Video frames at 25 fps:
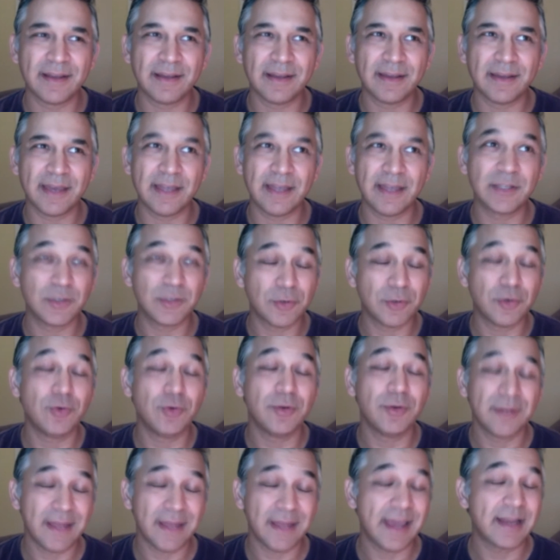It
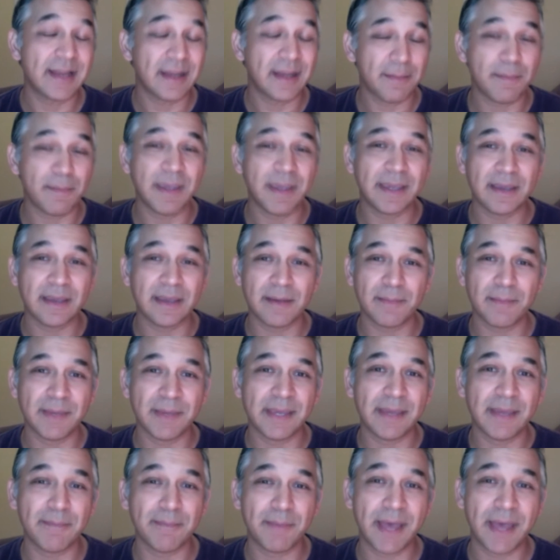could end up making a
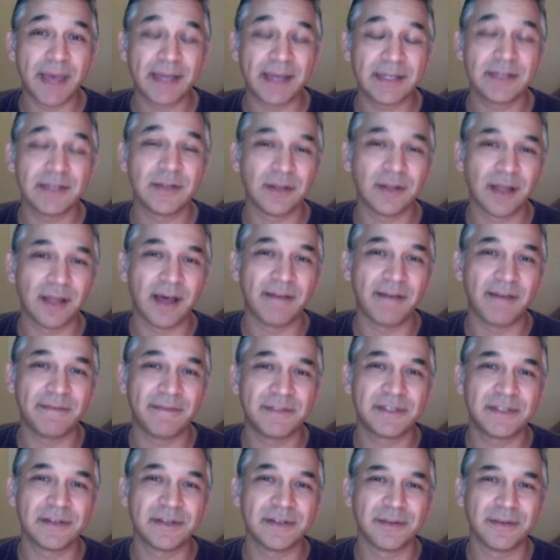big impact in your life.
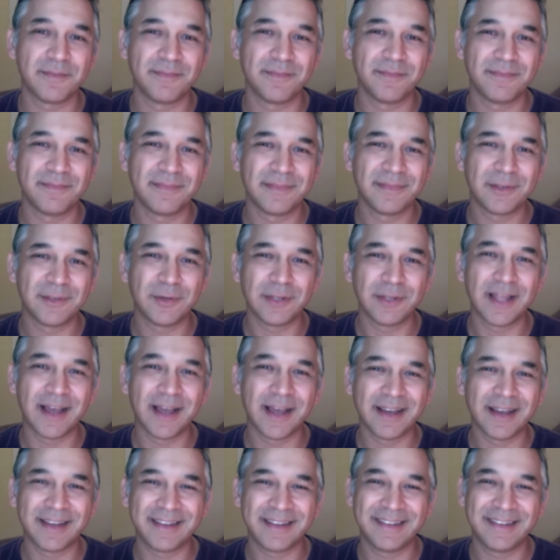So good luck.